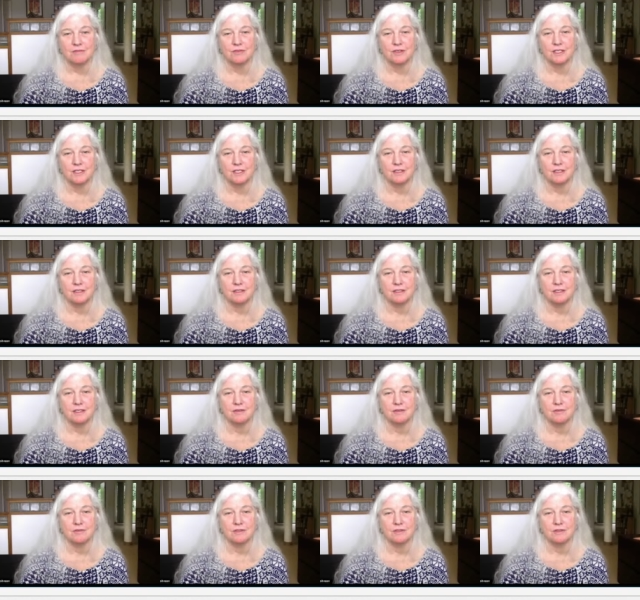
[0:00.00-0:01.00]
funny
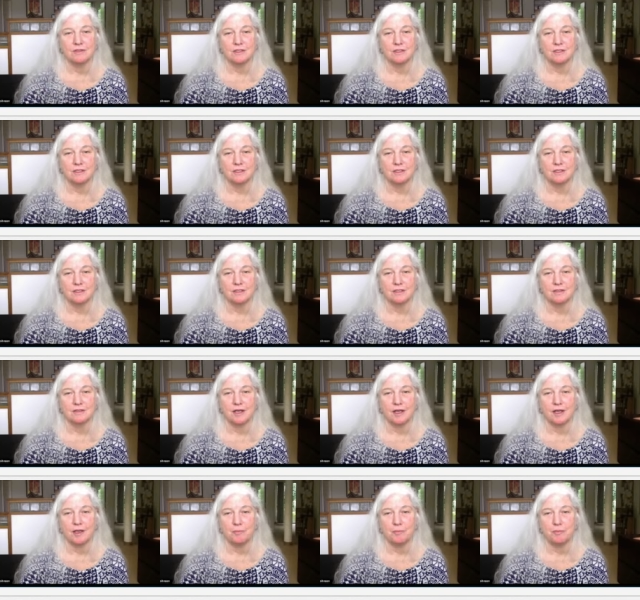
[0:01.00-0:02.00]
thing with the
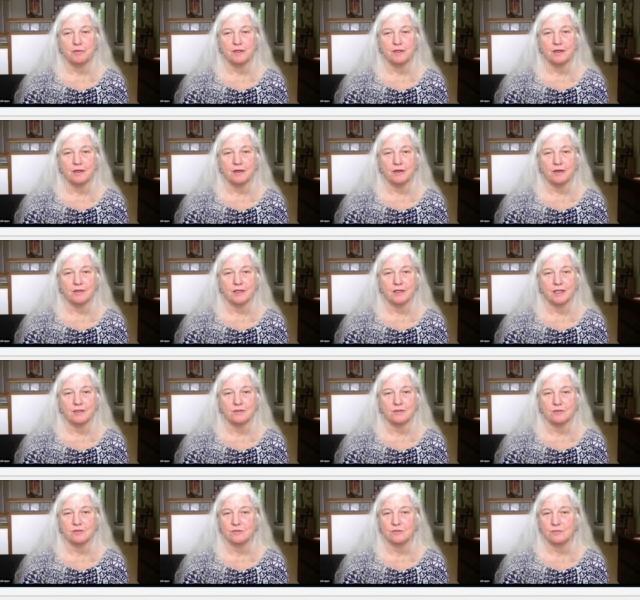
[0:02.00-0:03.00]
type there.
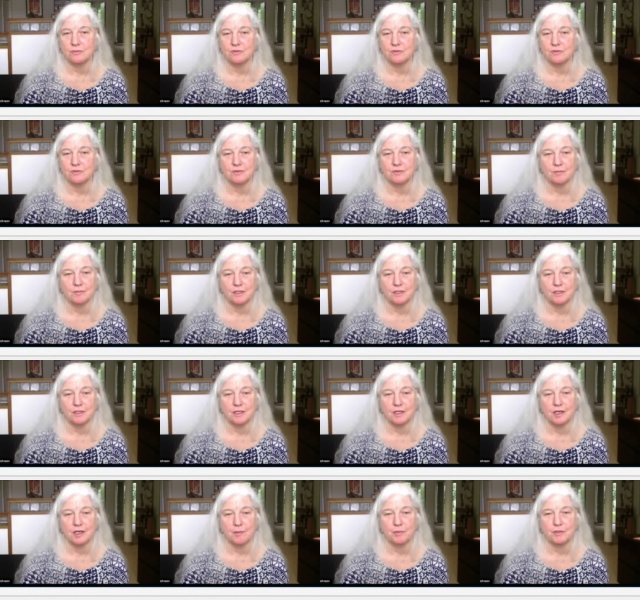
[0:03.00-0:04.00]
That just was something
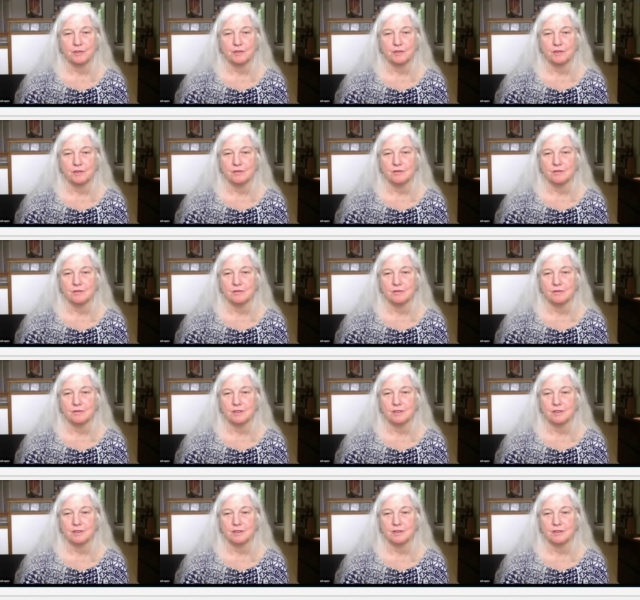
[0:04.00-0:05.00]
that happened in
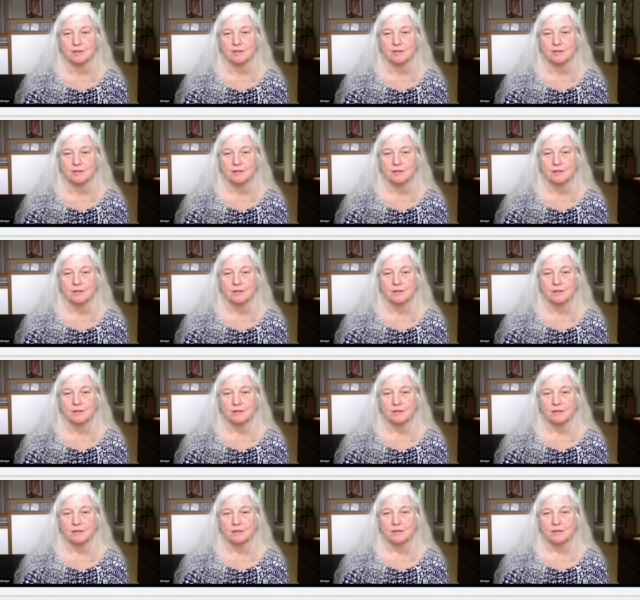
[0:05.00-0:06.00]
the
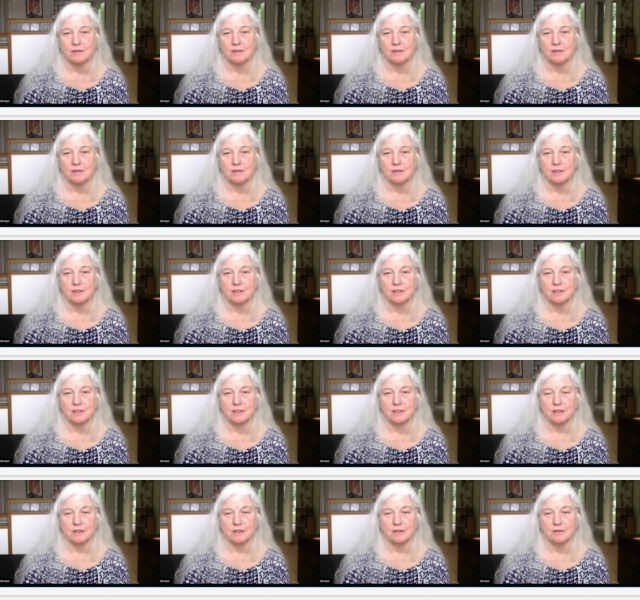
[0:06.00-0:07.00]

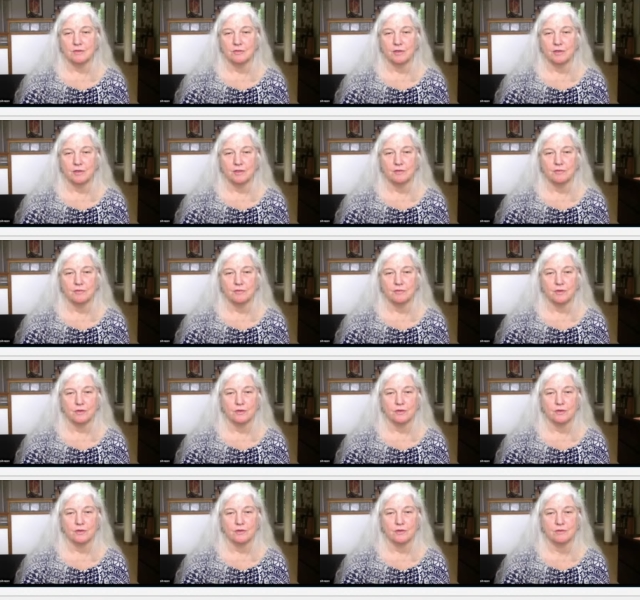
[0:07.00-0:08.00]
the uh,
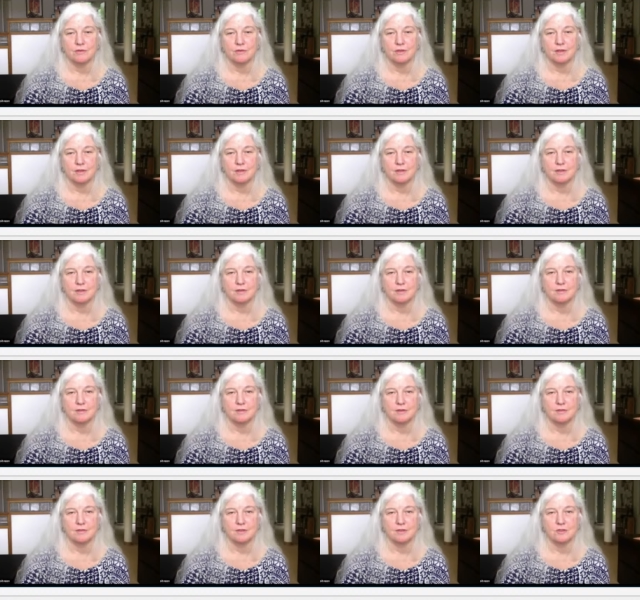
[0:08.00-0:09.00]
transfer. Nothing
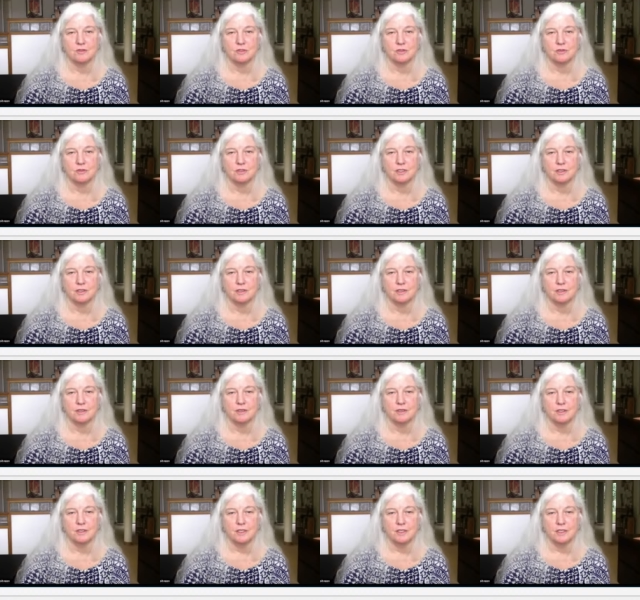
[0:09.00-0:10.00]
essential
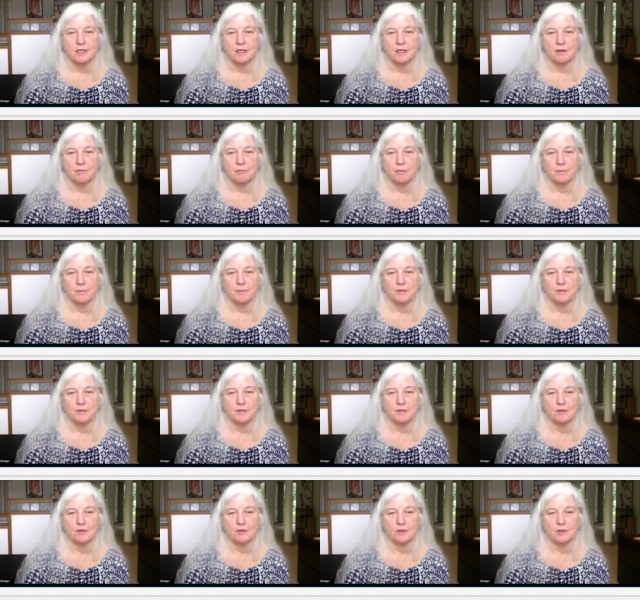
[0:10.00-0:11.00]
there. I've probably
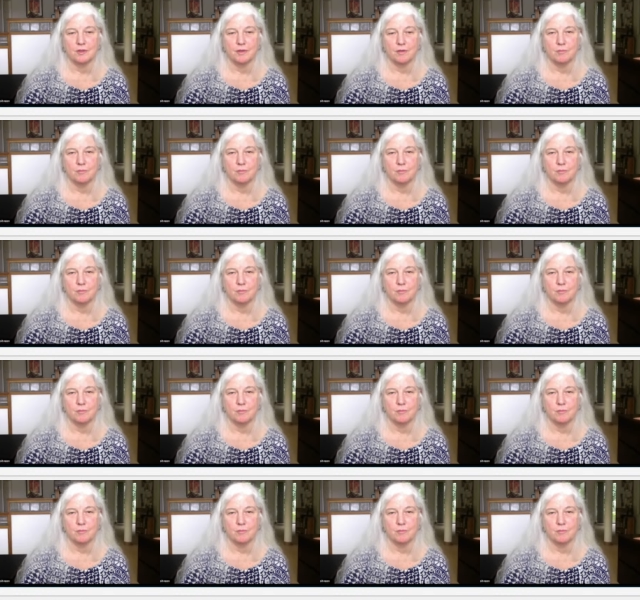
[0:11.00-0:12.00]
talked about most of
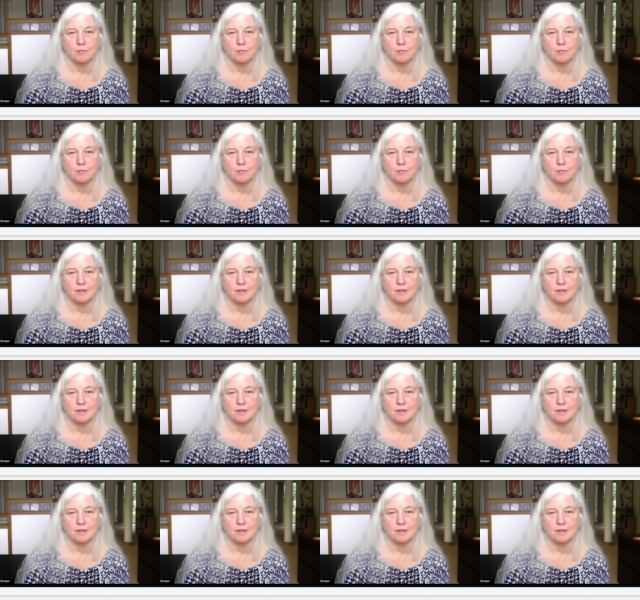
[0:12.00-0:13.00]
this. Here
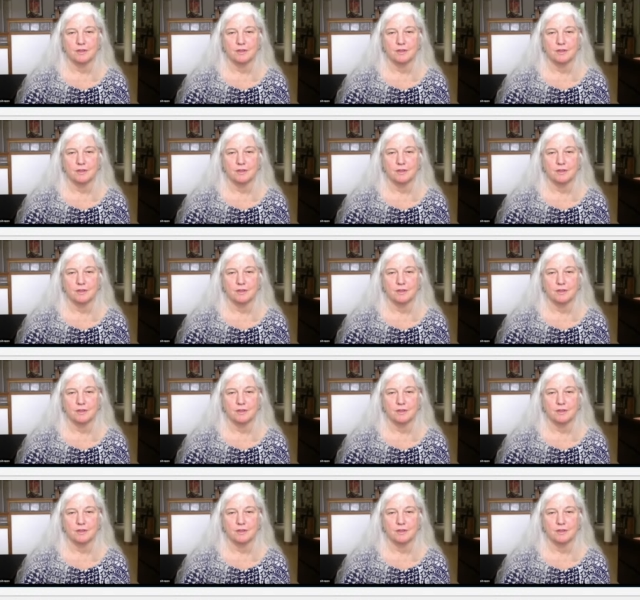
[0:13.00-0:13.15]
we are.